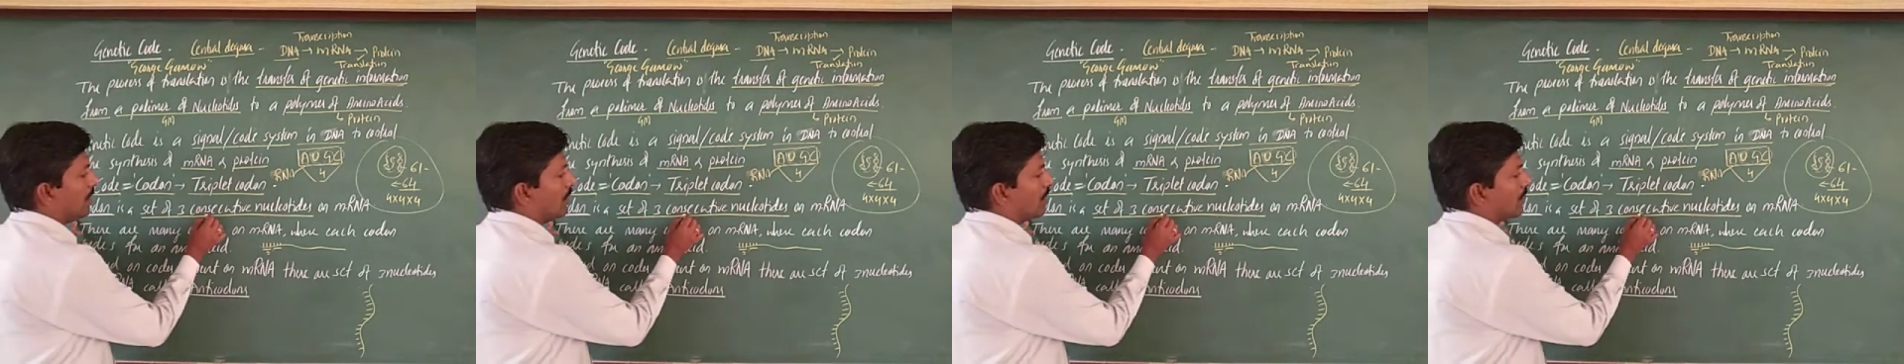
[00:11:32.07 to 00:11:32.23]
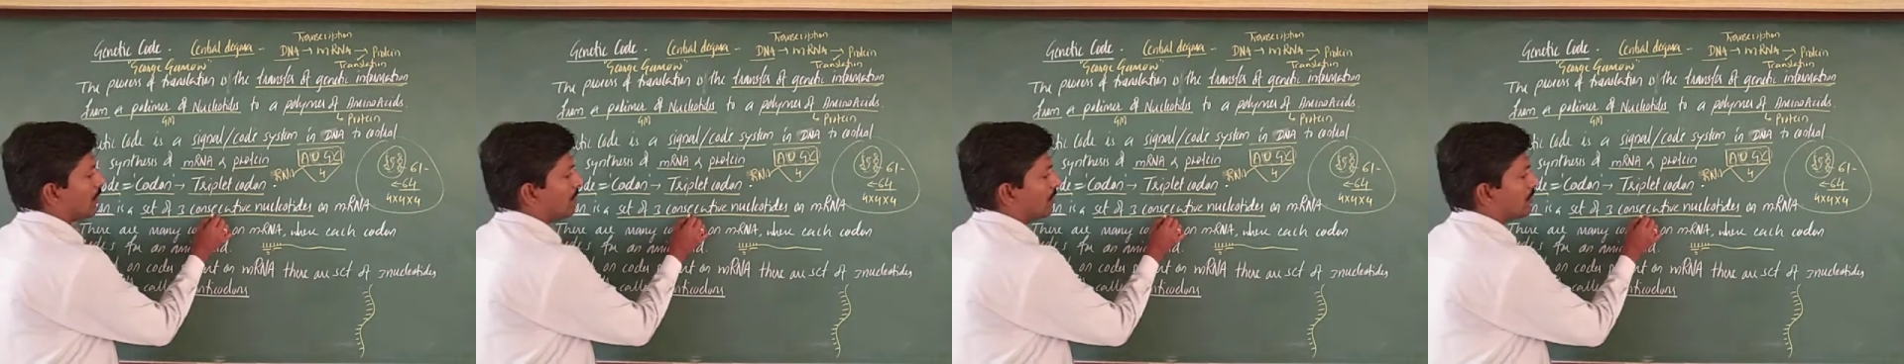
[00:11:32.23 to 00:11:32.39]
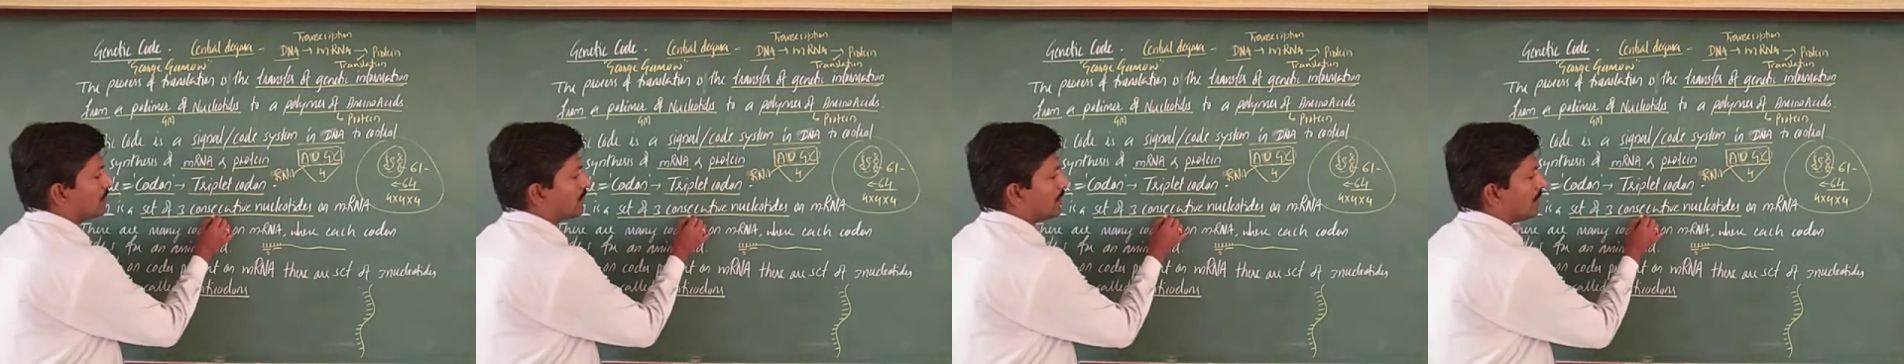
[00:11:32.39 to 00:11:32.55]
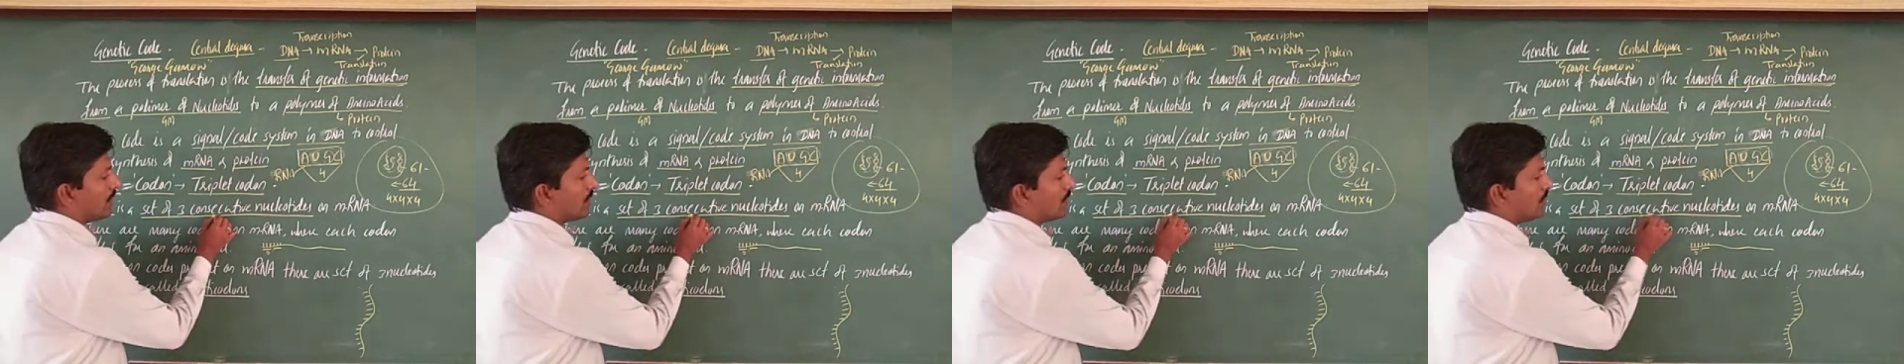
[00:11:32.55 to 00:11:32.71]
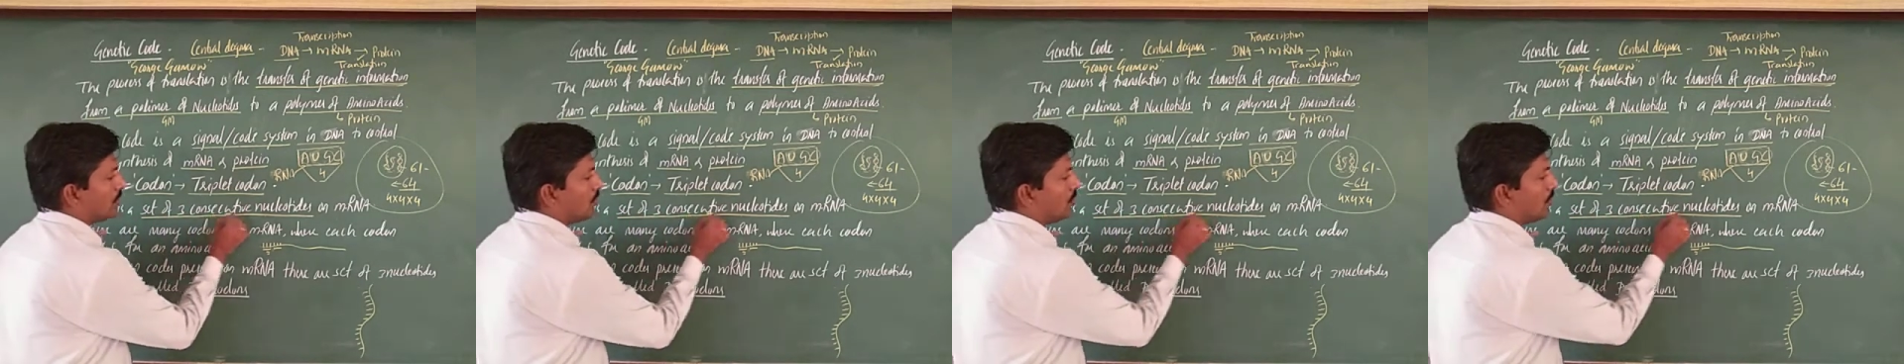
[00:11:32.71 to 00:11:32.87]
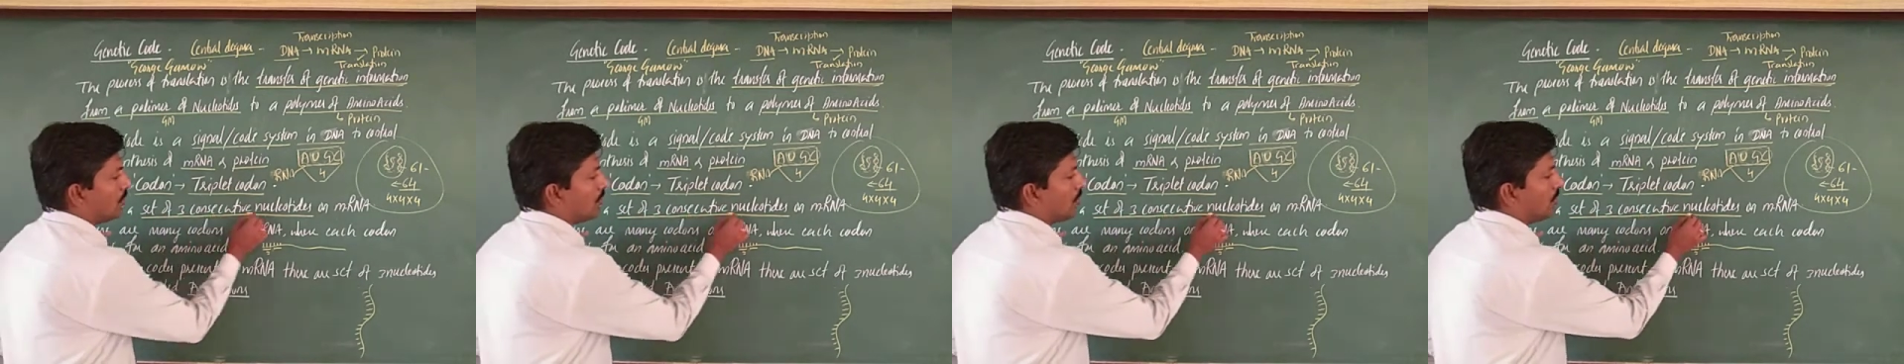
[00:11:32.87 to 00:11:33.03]

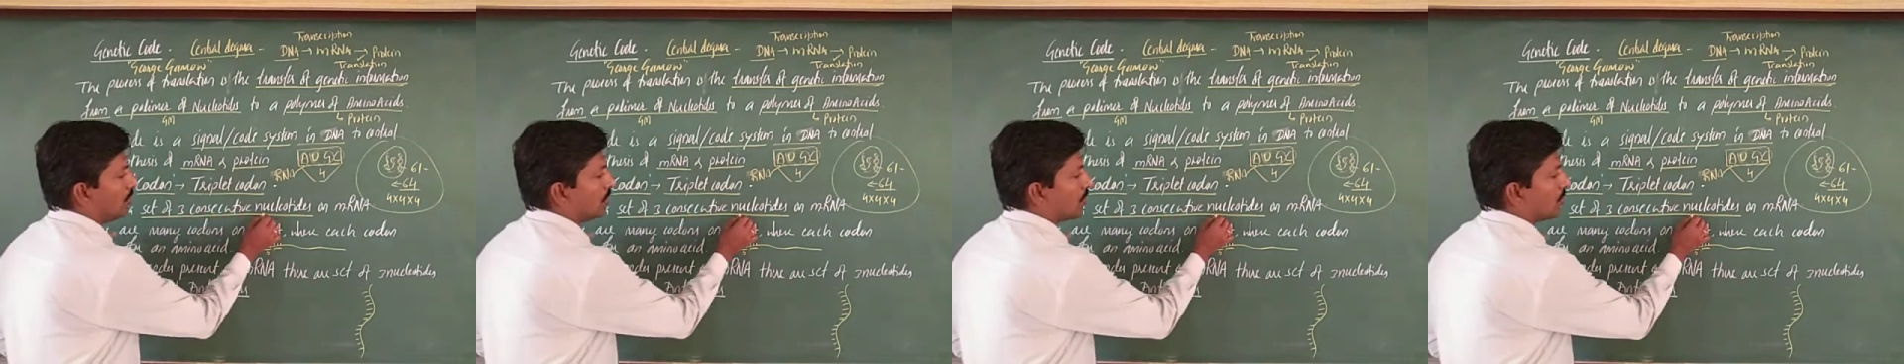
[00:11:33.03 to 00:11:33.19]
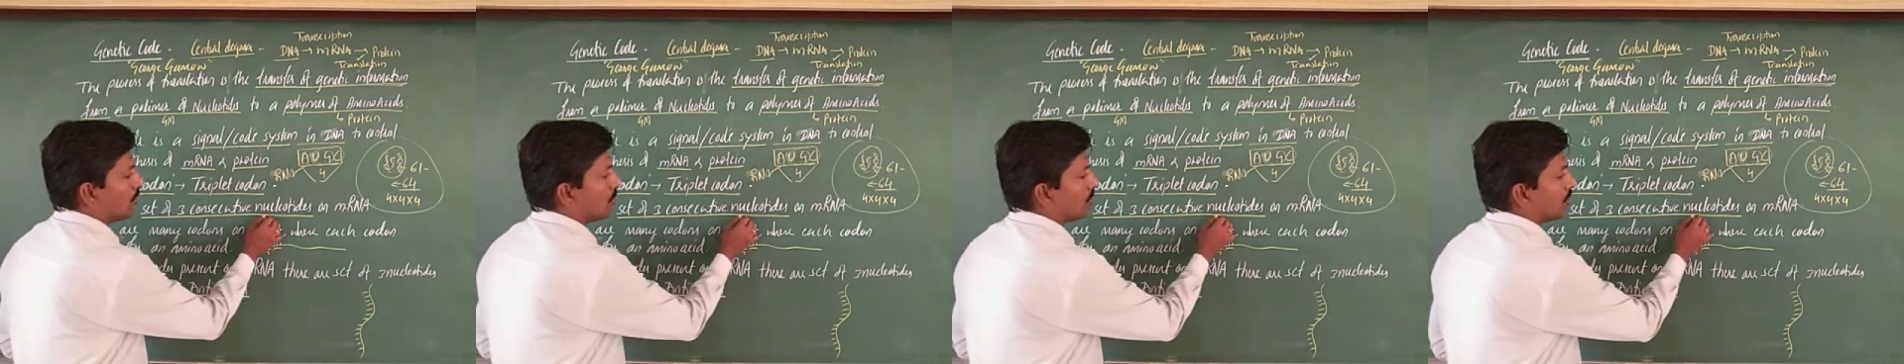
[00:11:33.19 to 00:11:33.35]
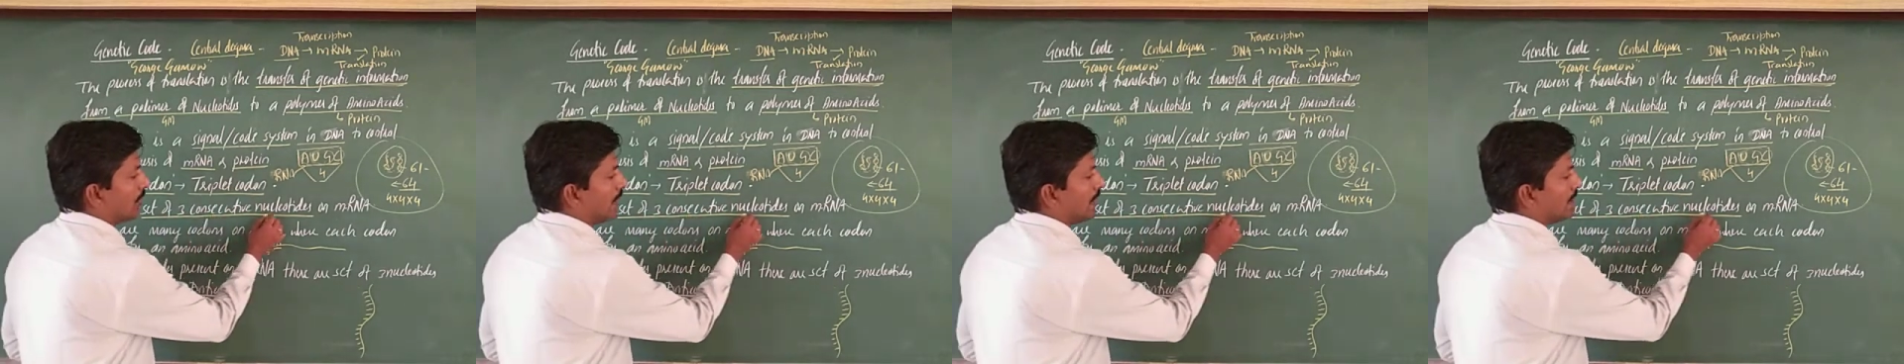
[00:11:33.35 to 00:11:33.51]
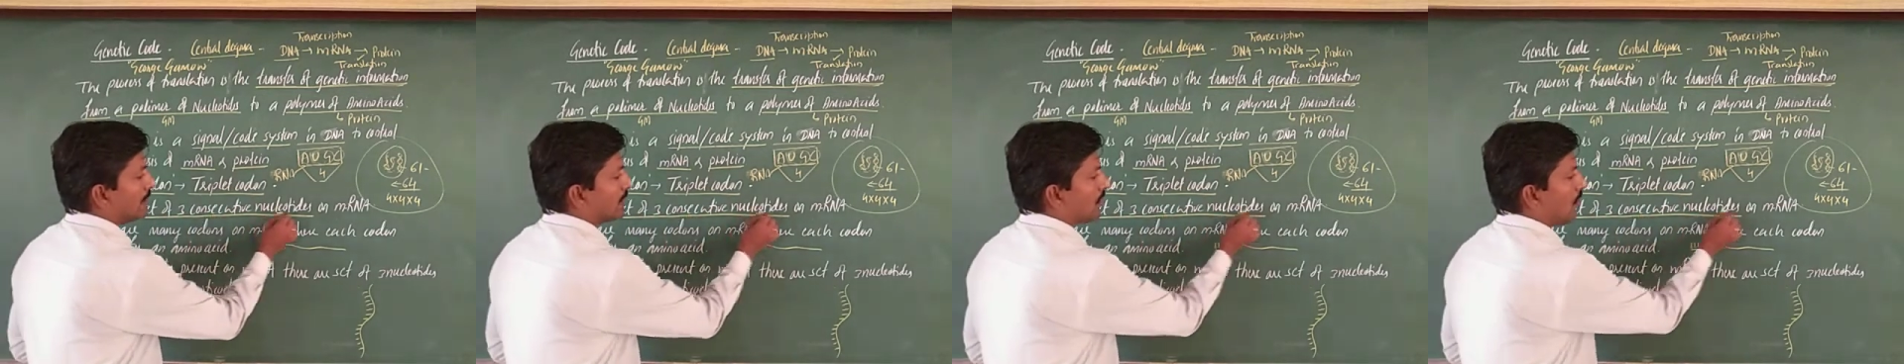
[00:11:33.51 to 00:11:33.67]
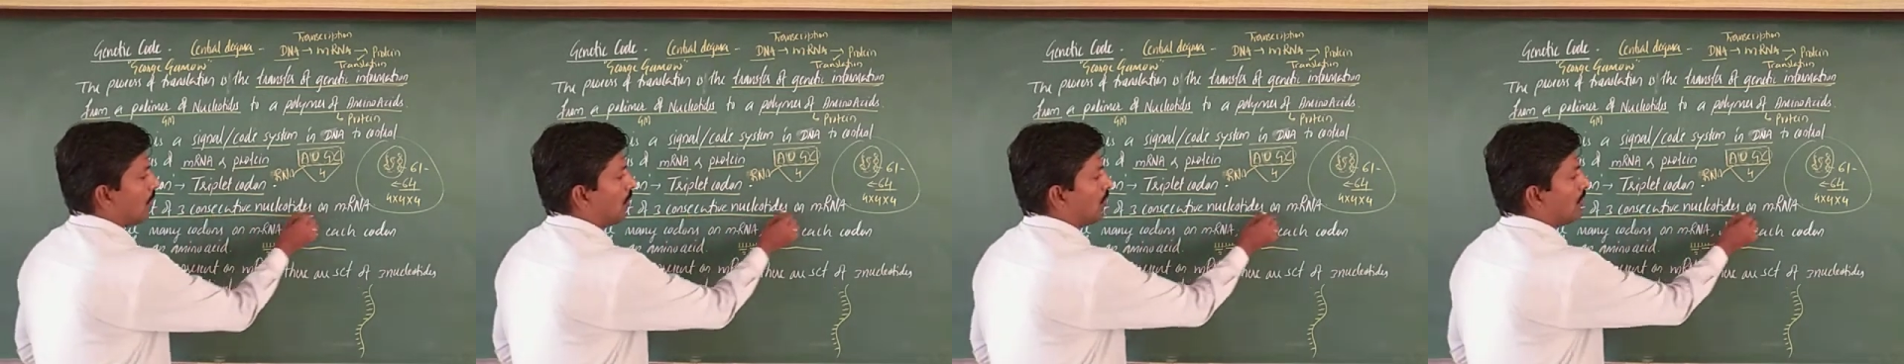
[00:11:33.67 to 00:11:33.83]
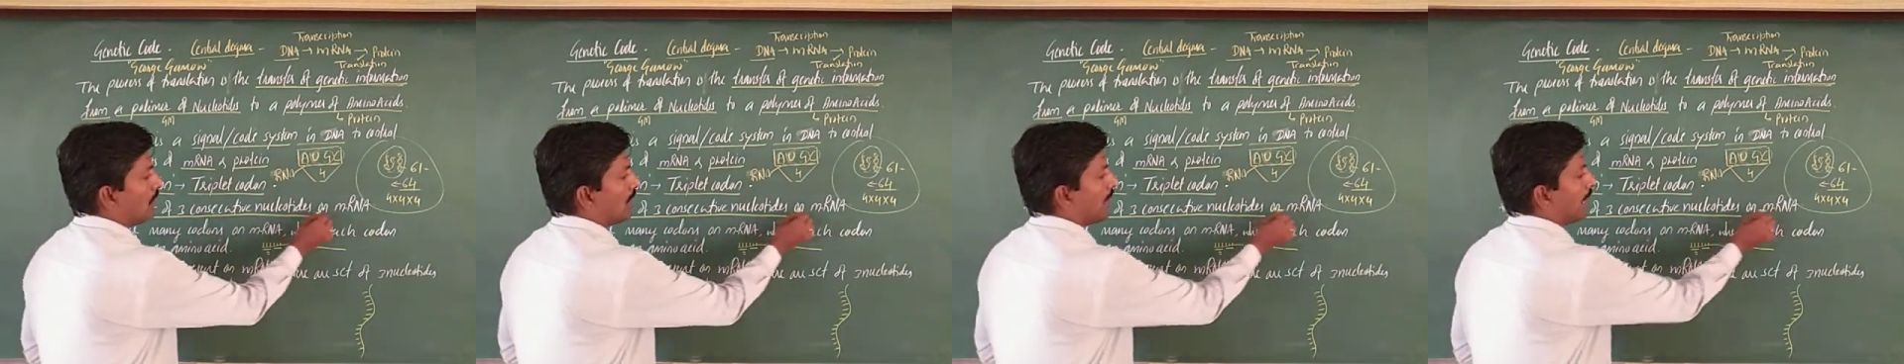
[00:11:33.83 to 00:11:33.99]
consecutive nucleotides on